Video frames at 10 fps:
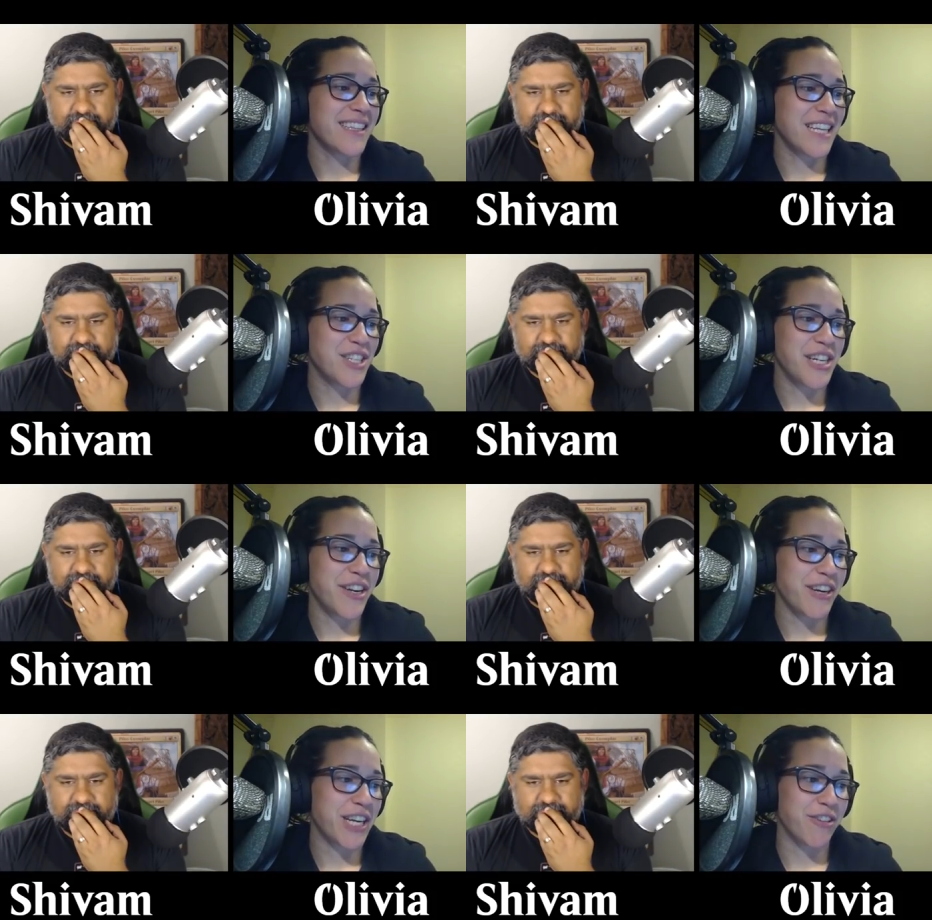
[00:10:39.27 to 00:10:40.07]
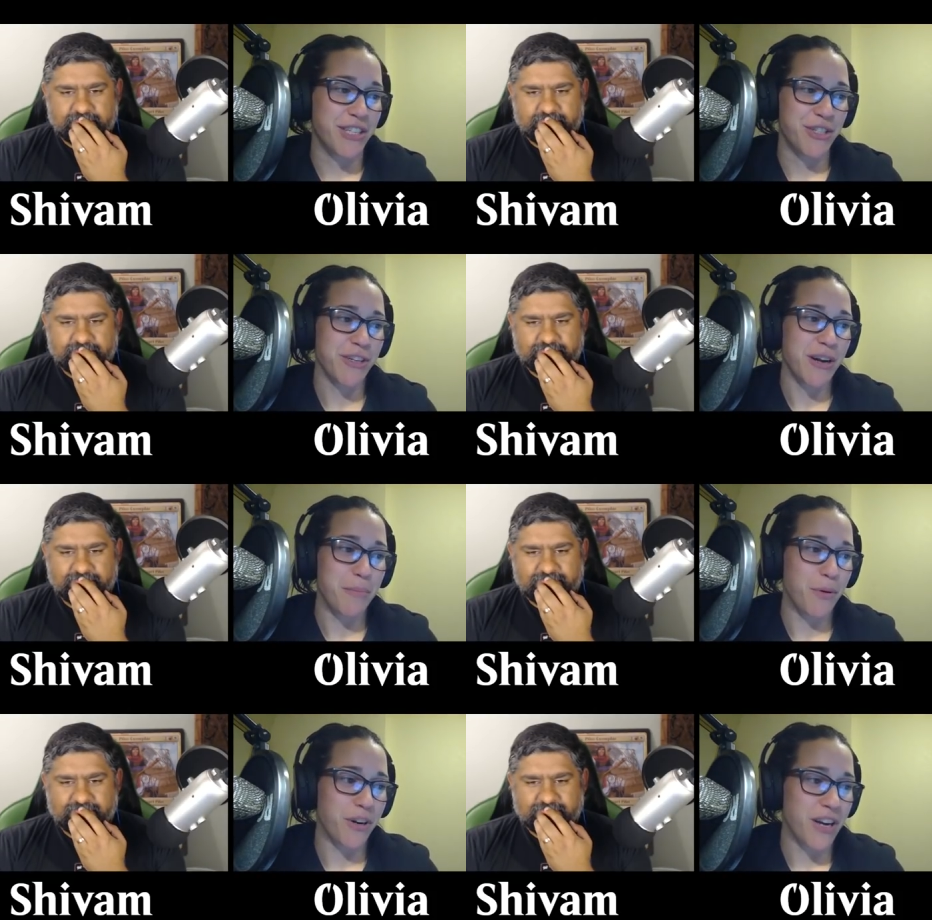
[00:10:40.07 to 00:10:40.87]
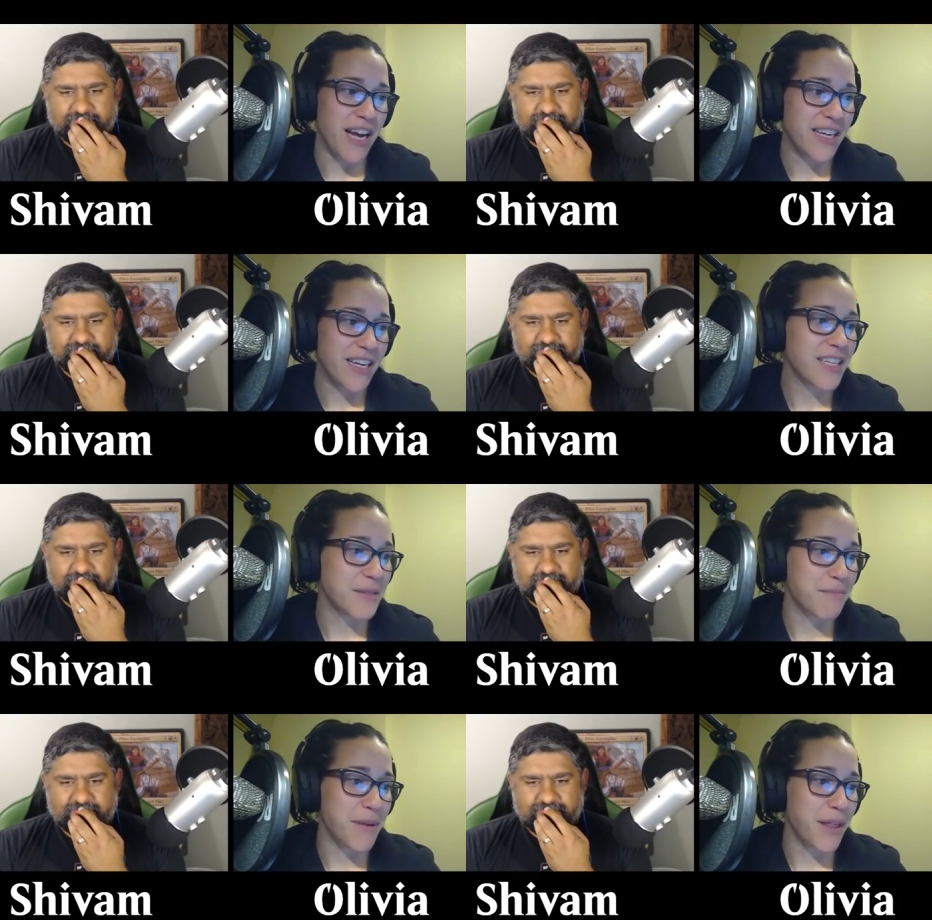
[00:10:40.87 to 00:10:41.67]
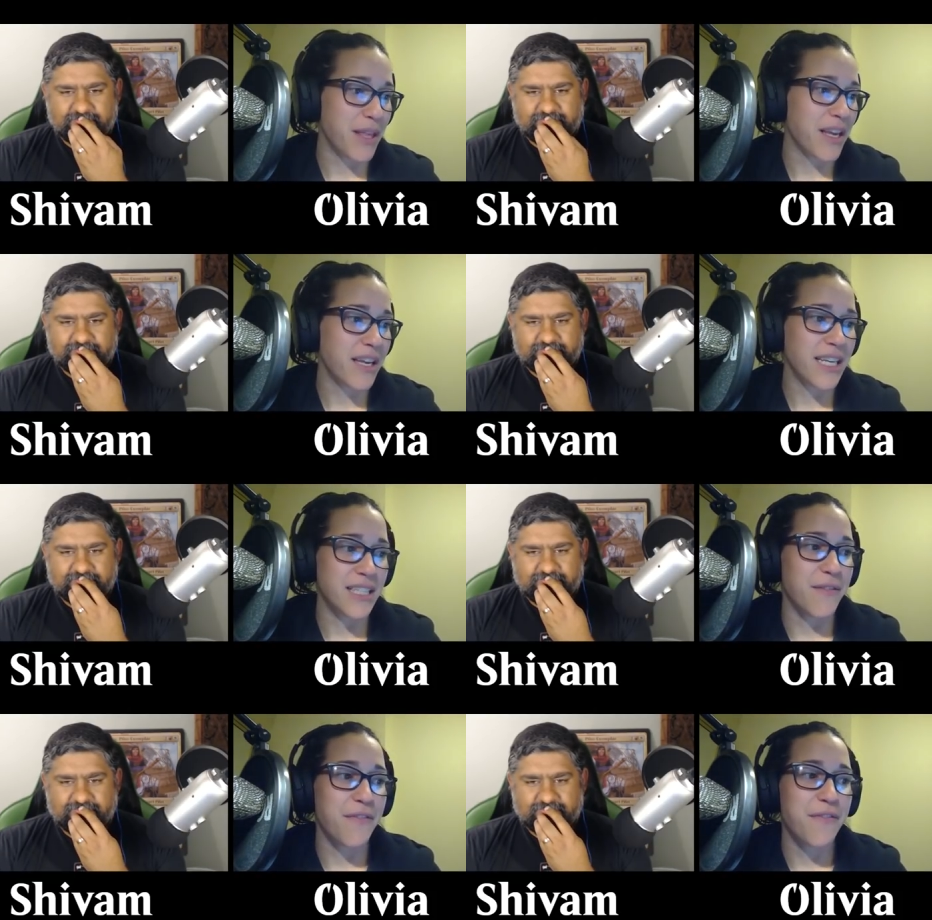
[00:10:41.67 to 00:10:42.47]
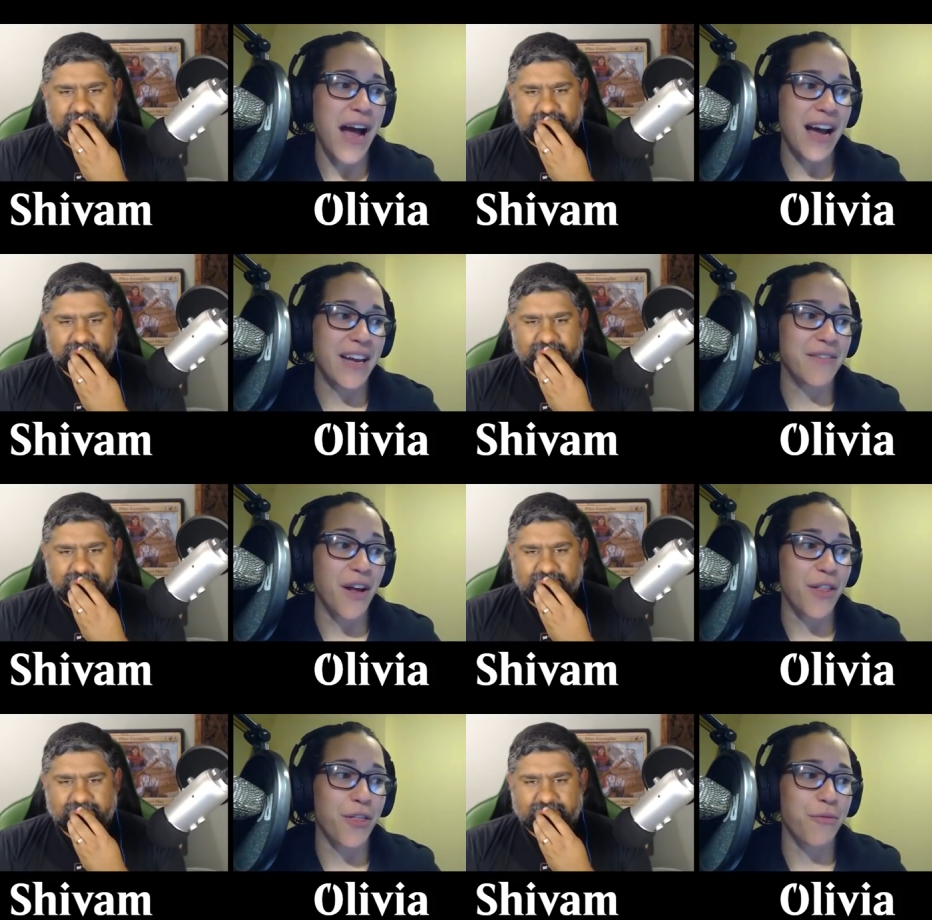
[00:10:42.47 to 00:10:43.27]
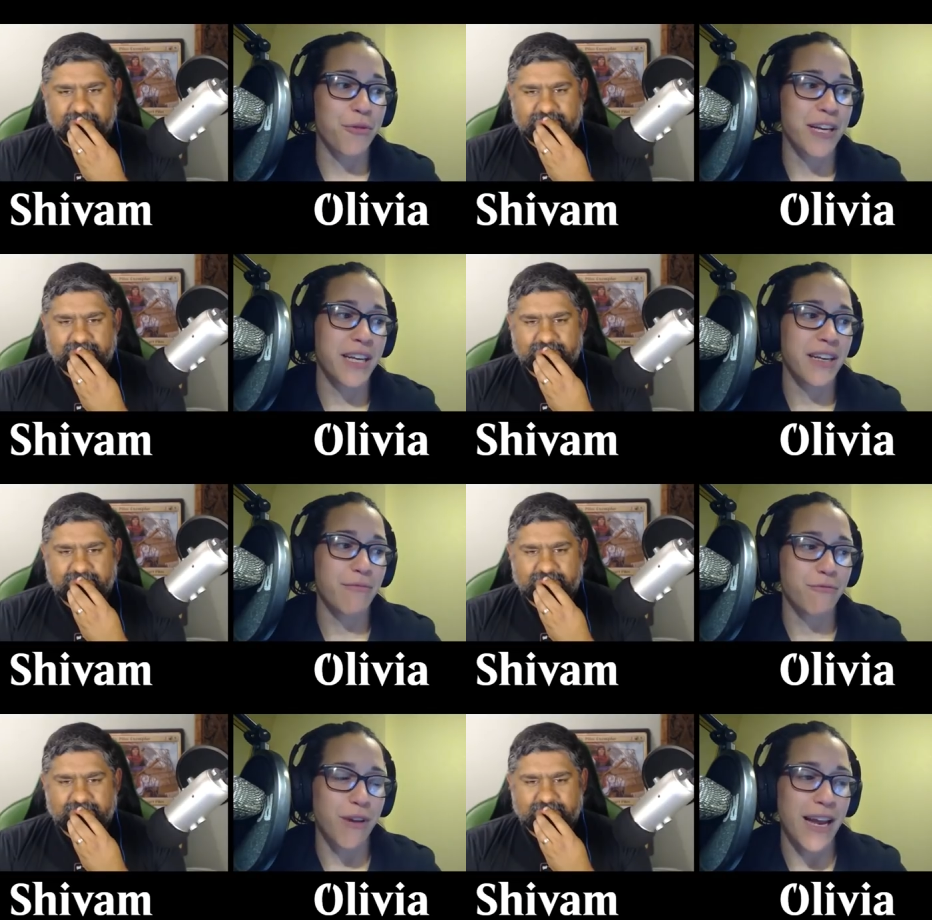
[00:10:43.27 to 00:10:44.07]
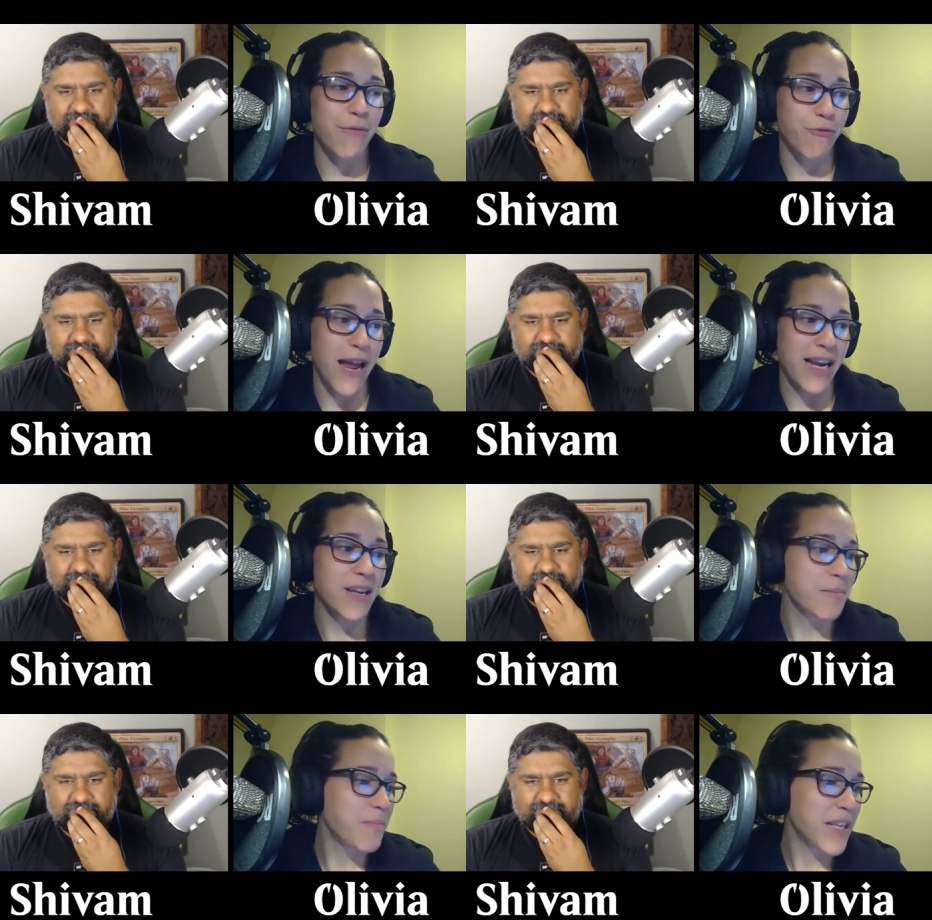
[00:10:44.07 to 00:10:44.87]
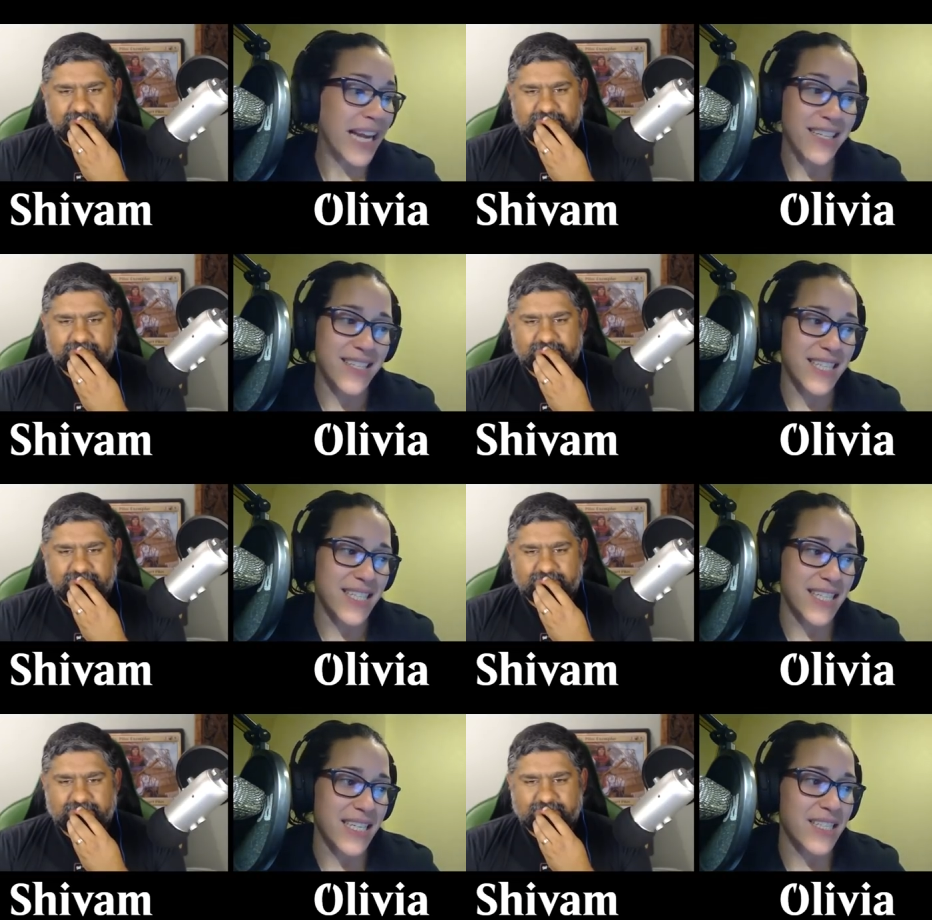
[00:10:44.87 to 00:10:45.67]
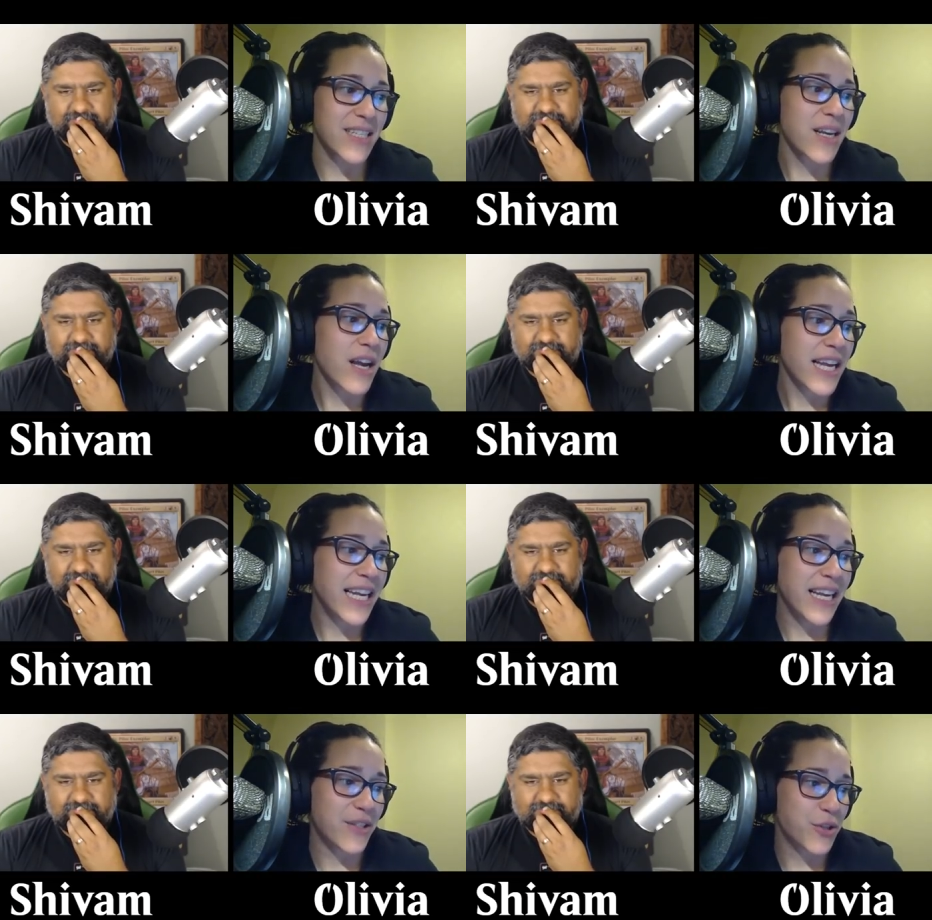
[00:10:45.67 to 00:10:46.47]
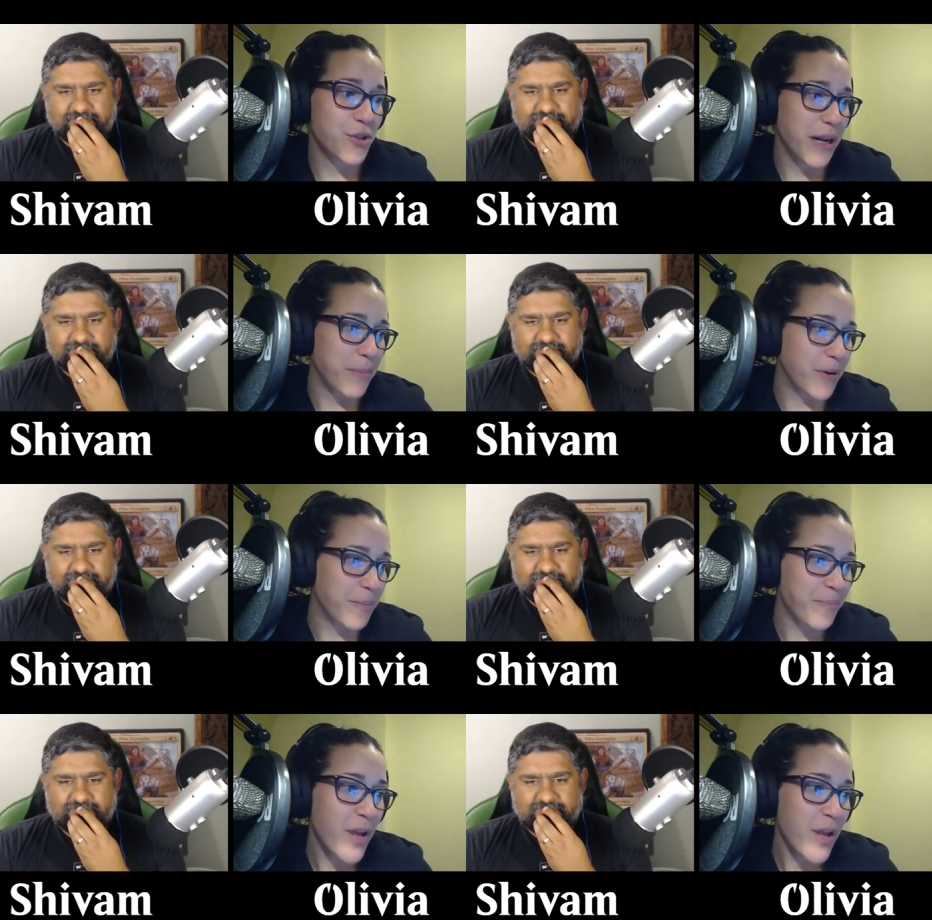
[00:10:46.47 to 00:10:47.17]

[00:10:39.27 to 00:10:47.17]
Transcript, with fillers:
Speaker 1: legendary creature, a boar god. He's mythic. He's five, a three red red, and a six six. He has trample.